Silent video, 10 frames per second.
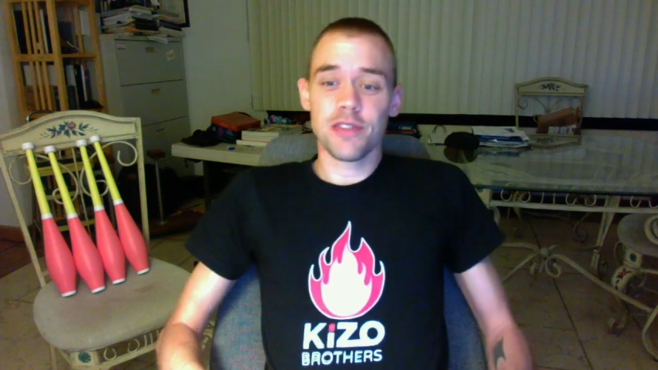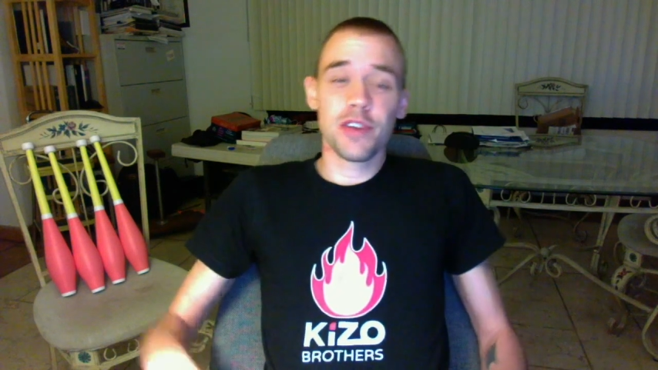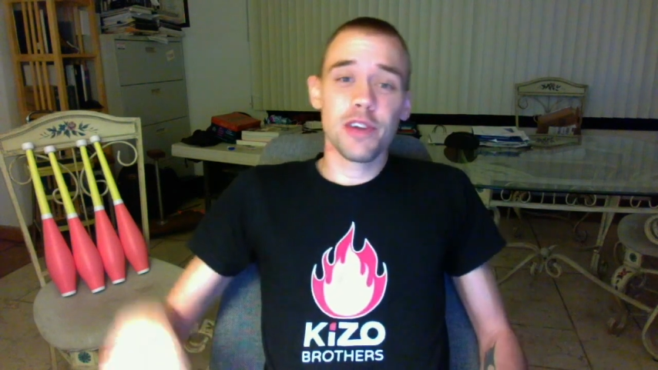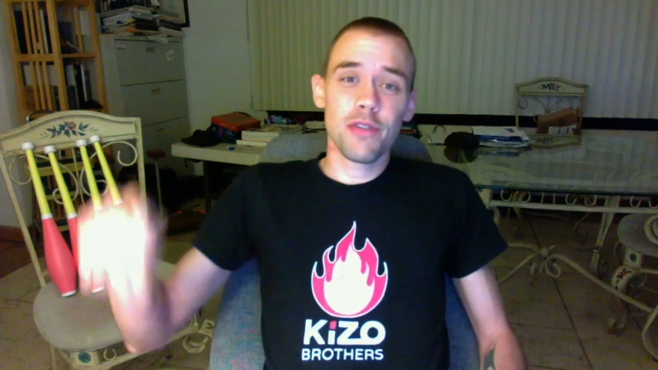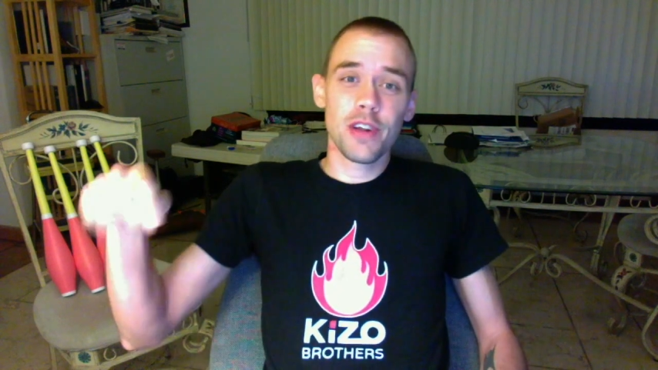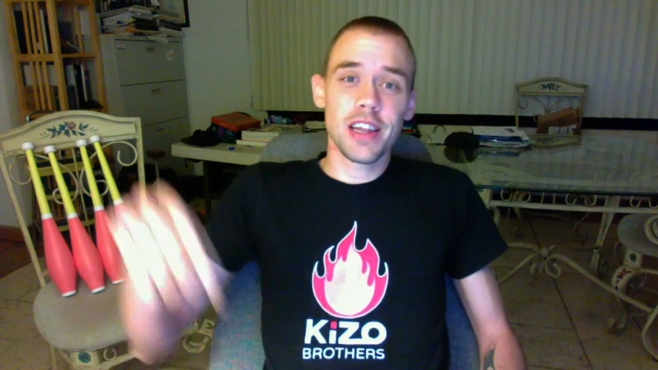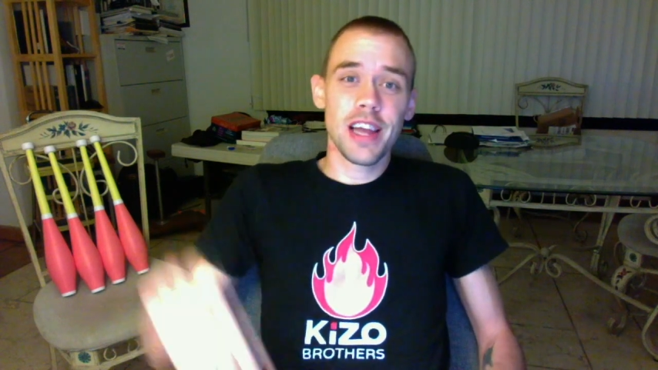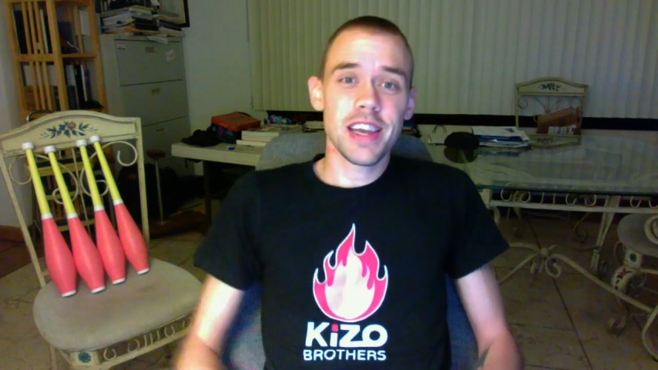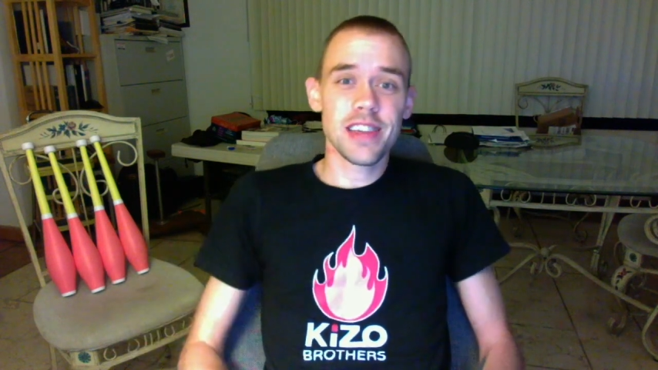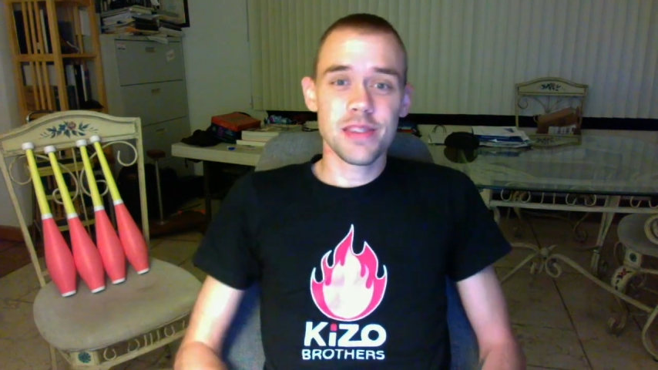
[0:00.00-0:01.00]
Feel free to
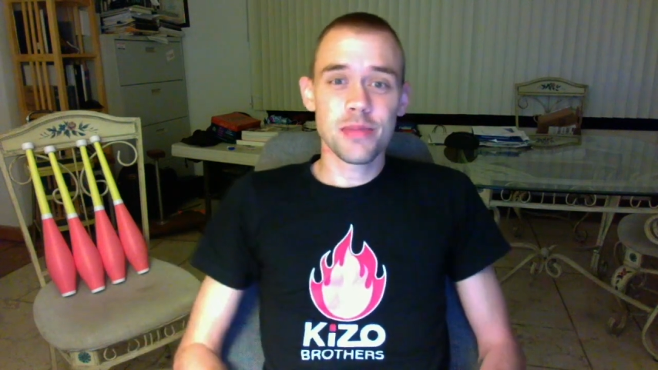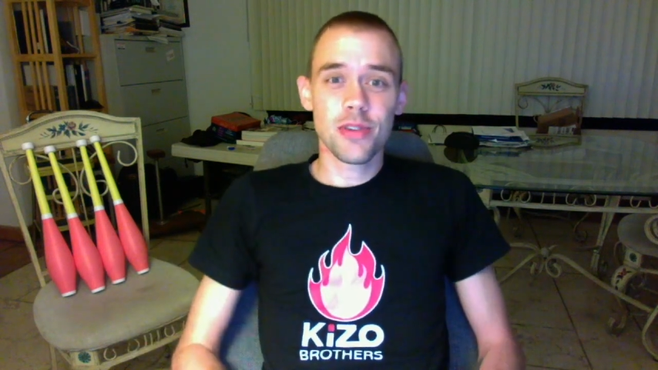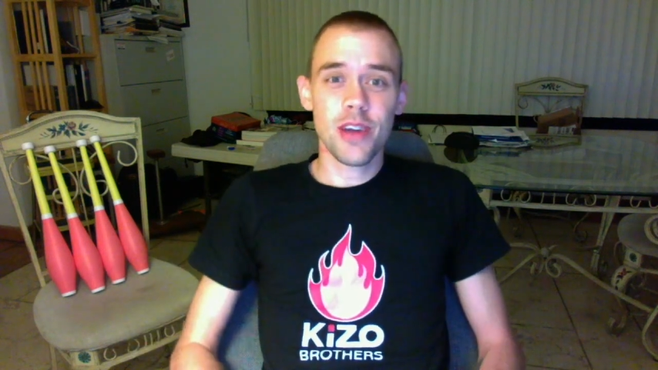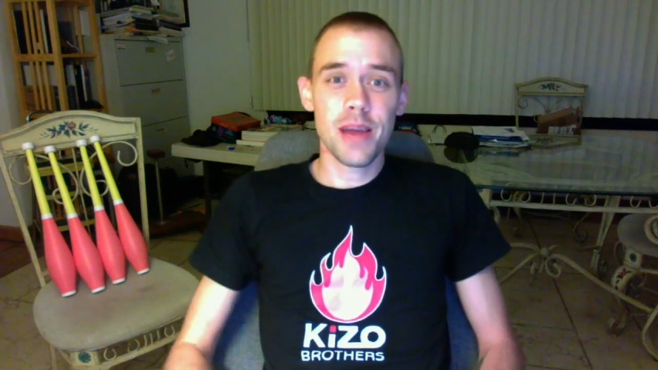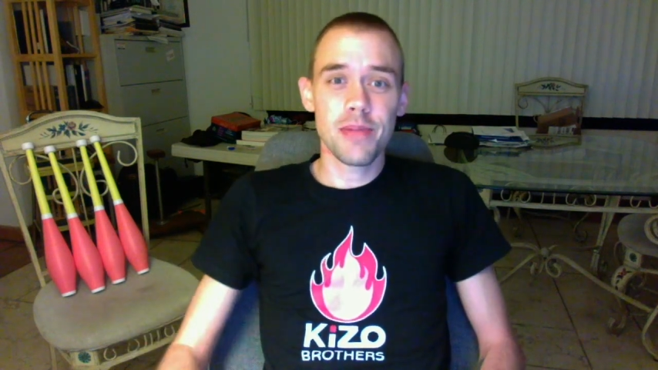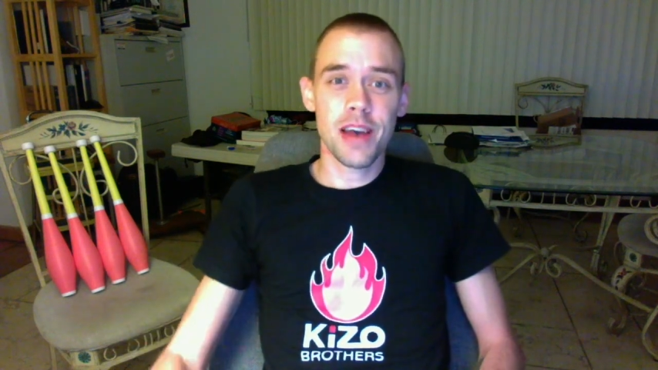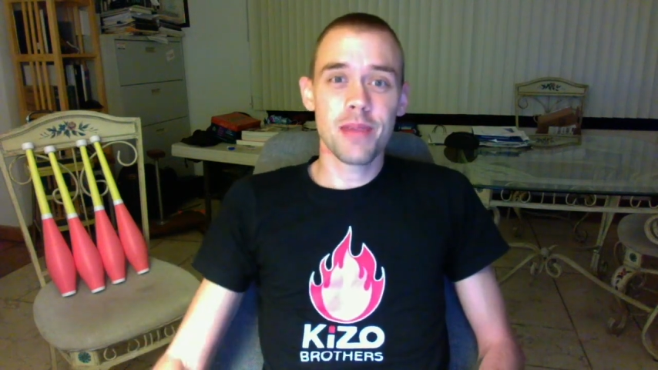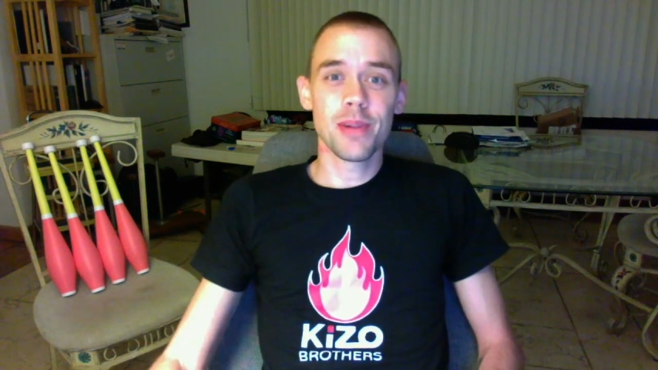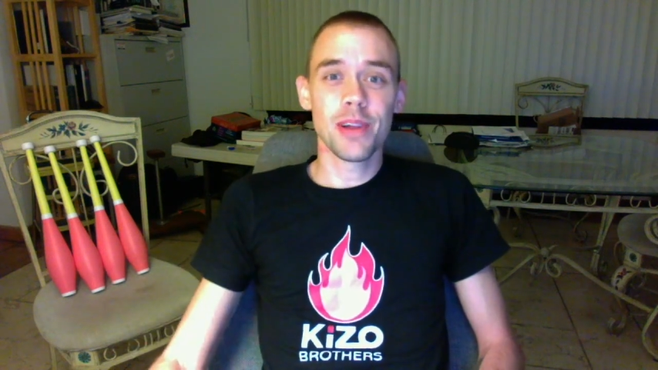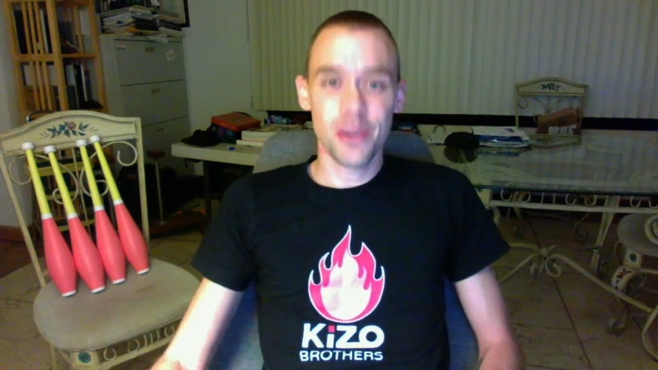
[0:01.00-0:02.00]
like and subscribe down
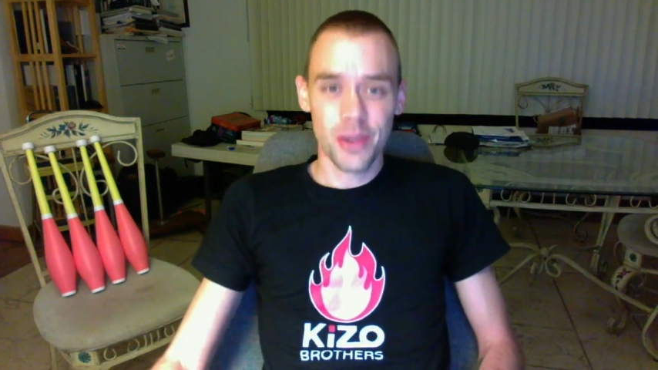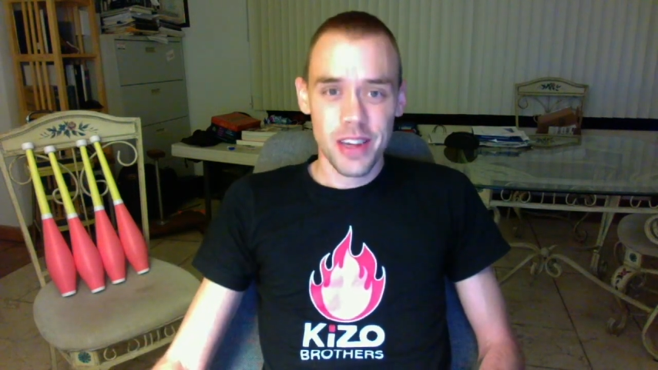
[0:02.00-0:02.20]
below.